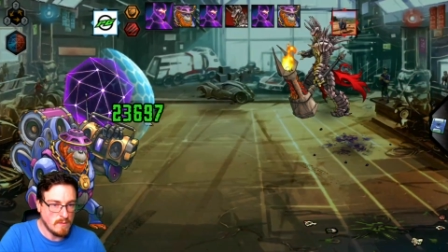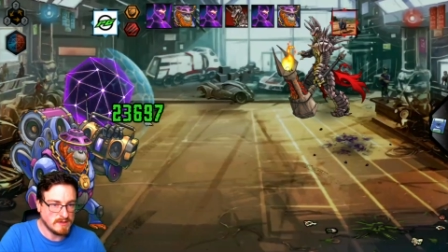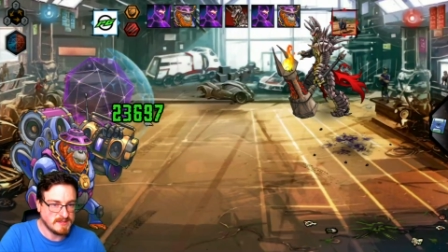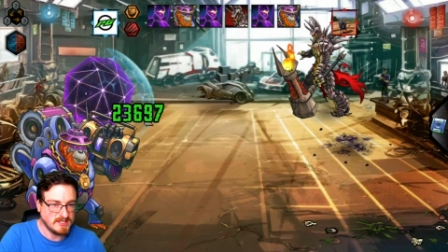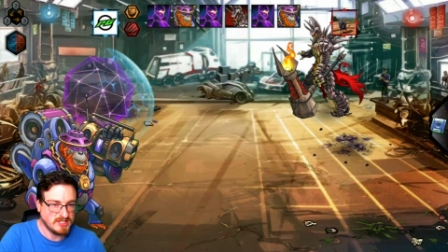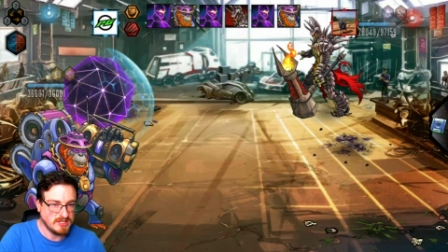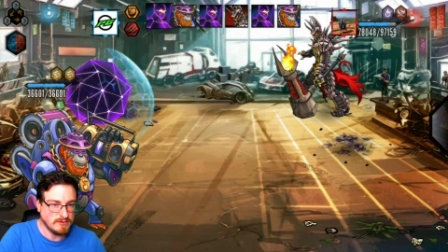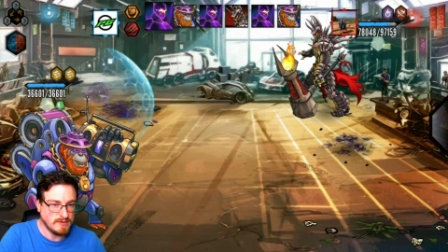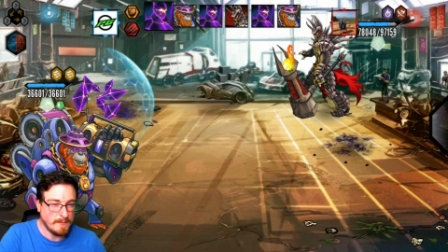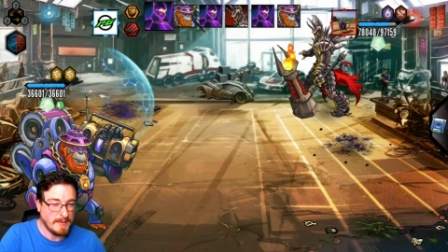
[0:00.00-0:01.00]
What's his
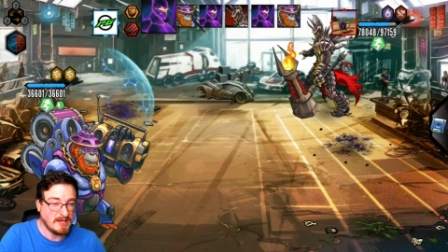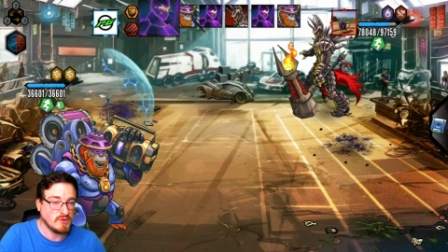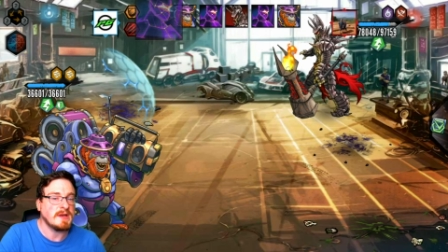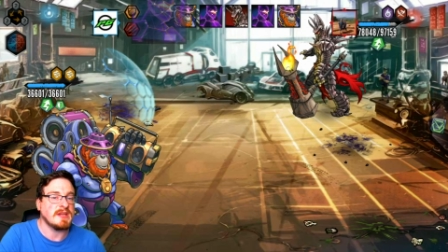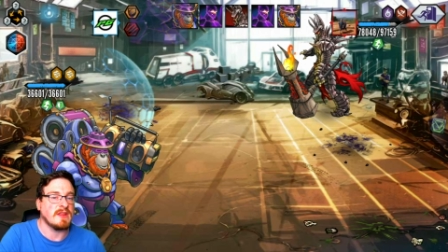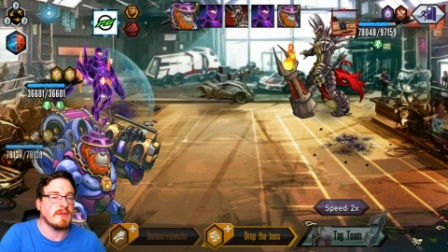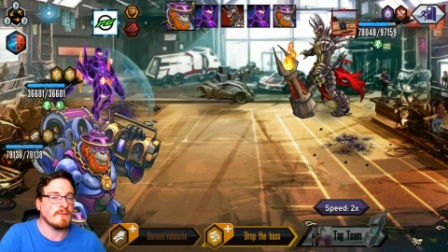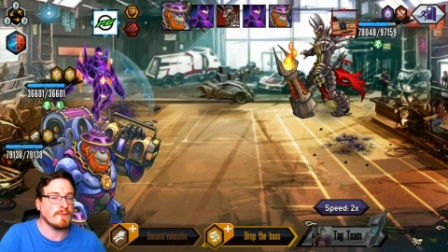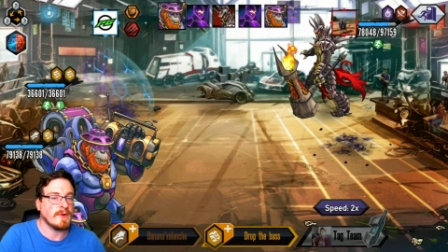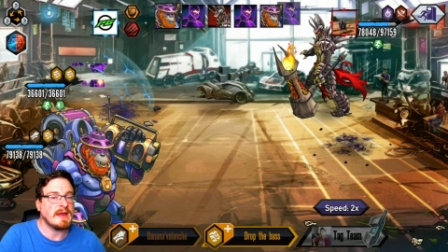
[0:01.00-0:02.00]
shield going to be?
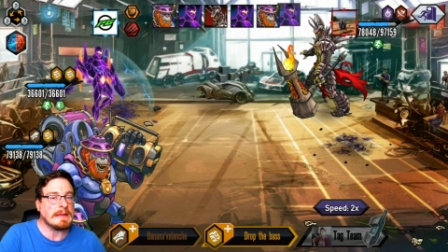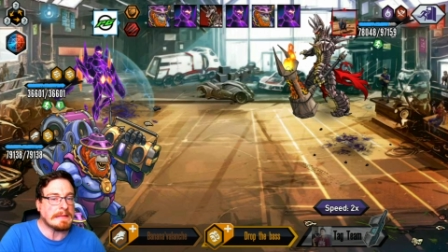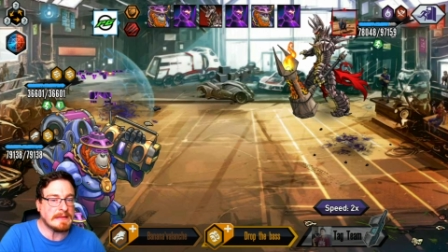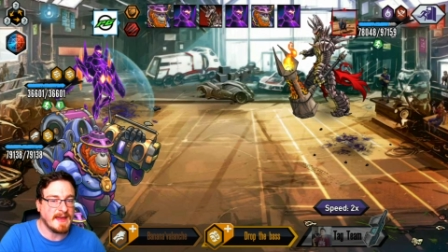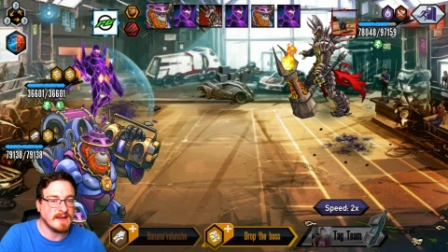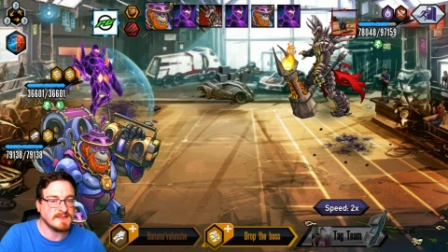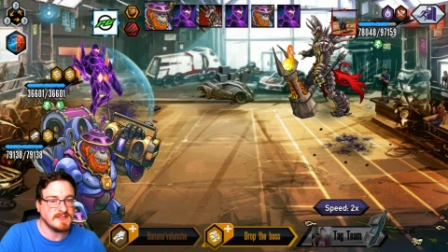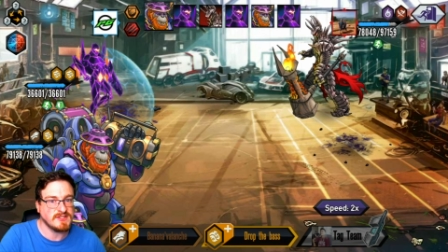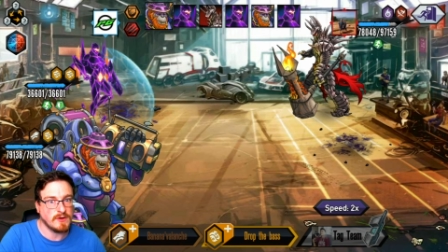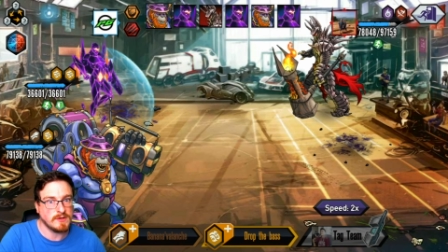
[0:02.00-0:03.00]

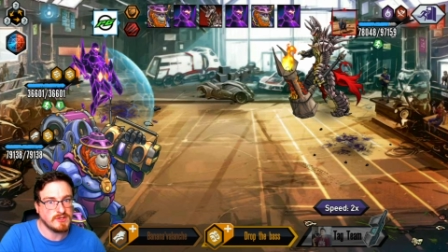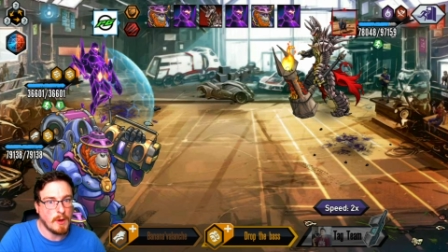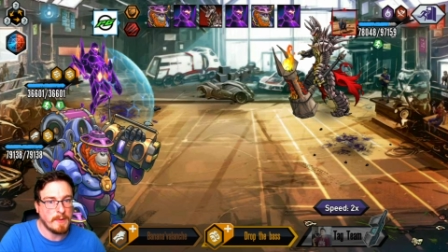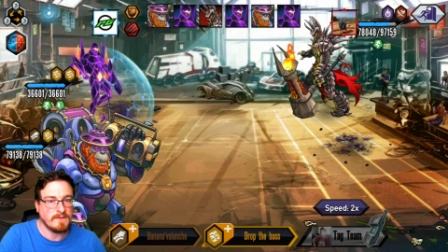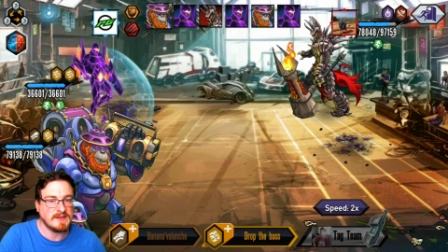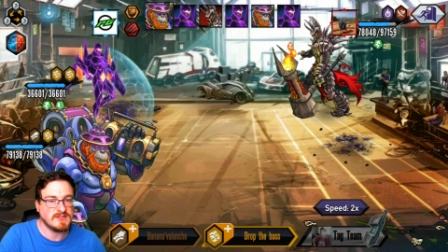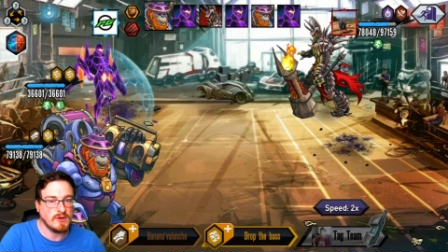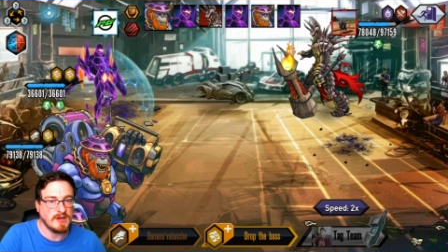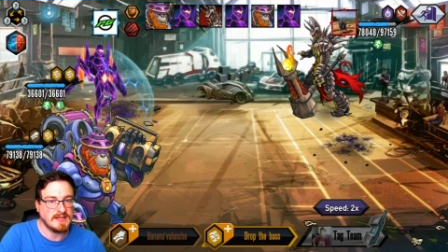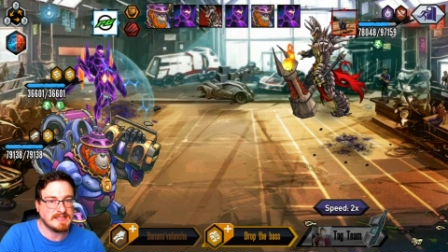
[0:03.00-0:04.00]
23,000, so on top of his
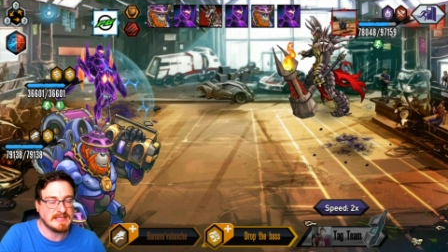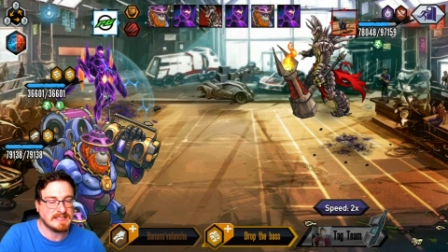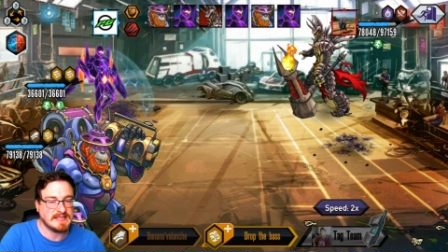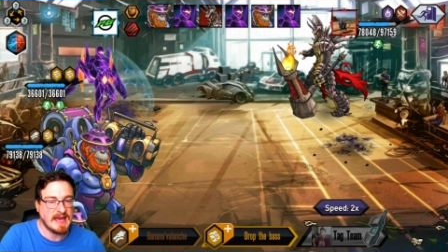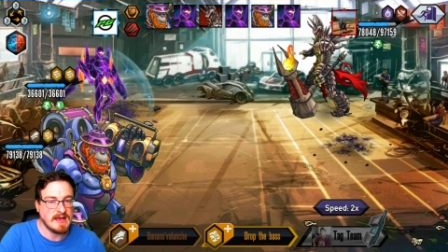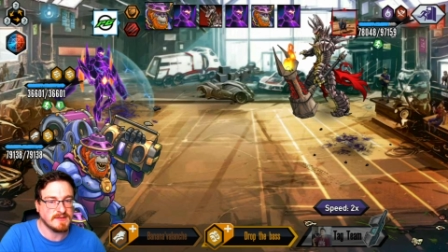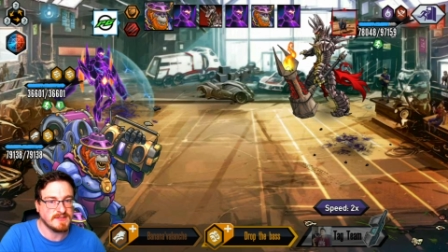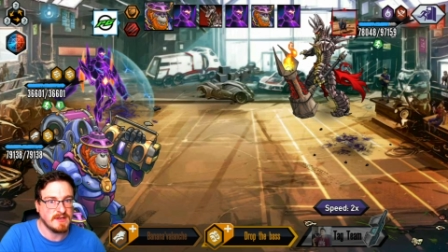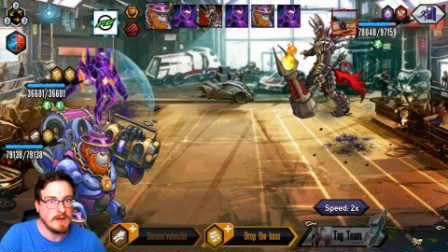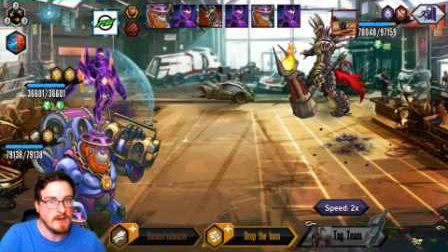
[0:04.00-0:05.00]

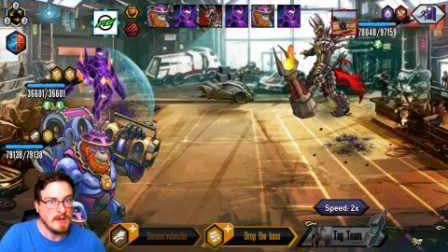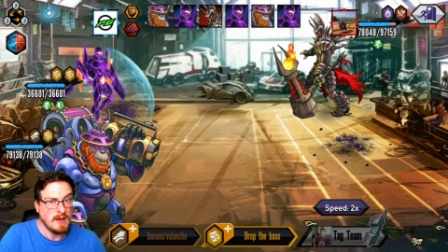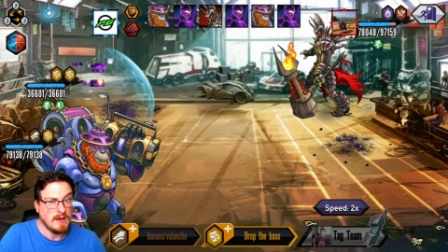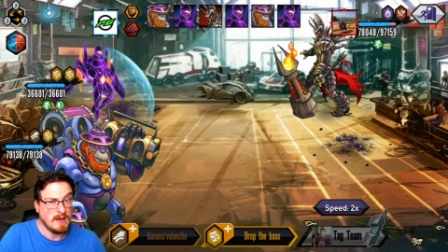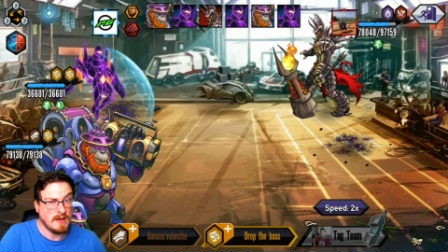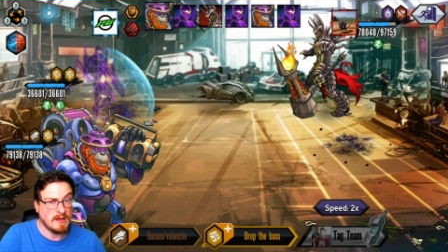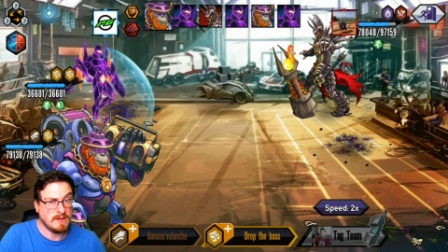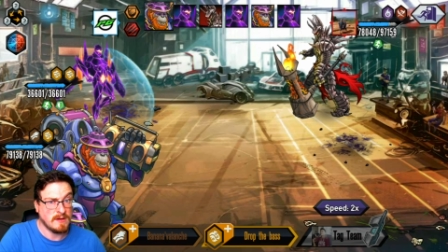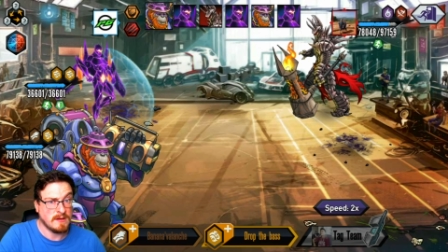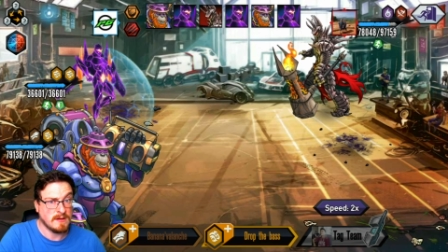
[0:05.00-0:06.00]
36,000, uh,
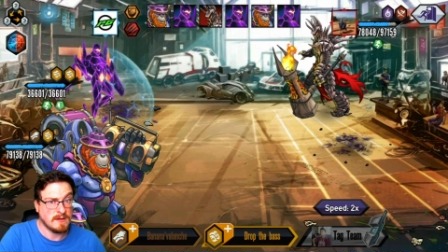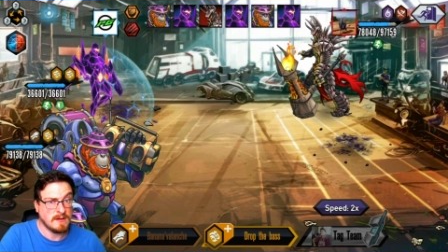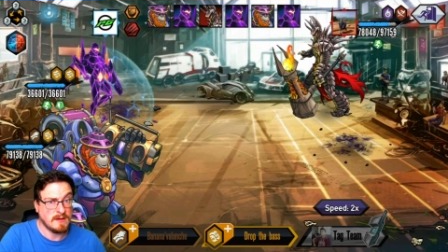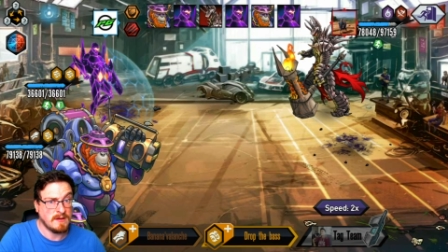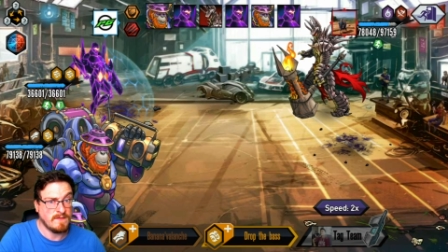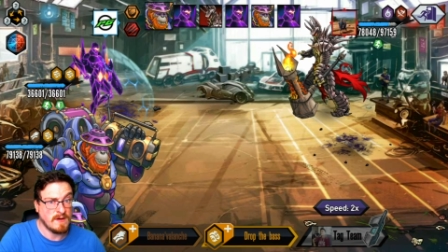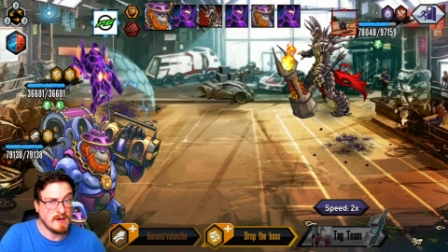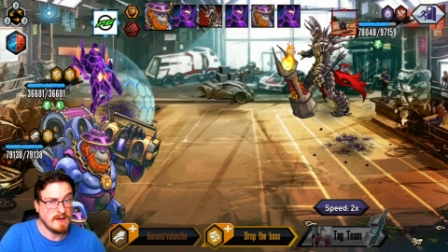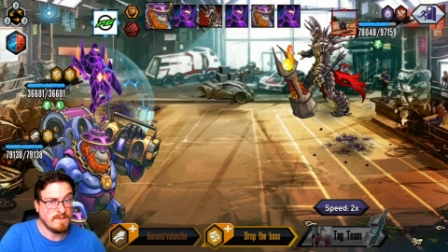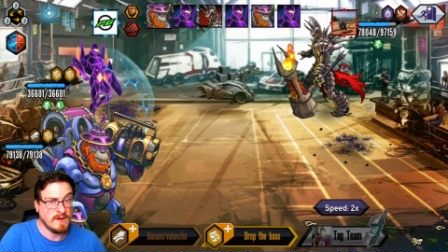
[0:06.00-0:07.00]

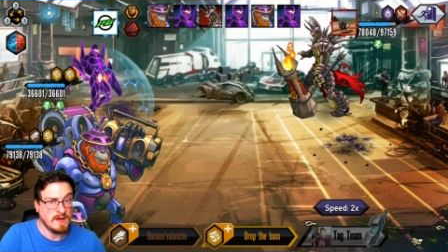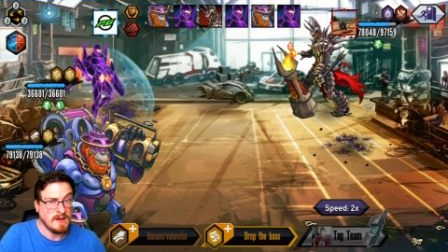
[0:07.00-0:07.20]
35,